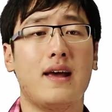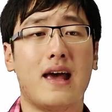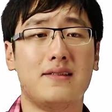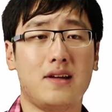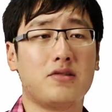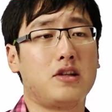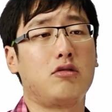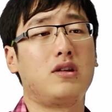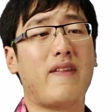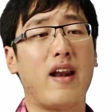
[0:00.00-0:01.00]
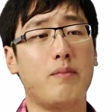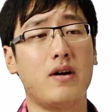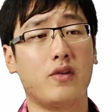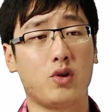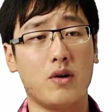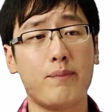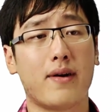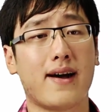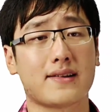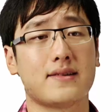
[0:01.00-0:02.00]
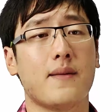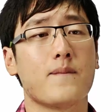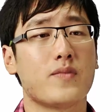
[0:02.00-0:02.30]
and sales into development of new products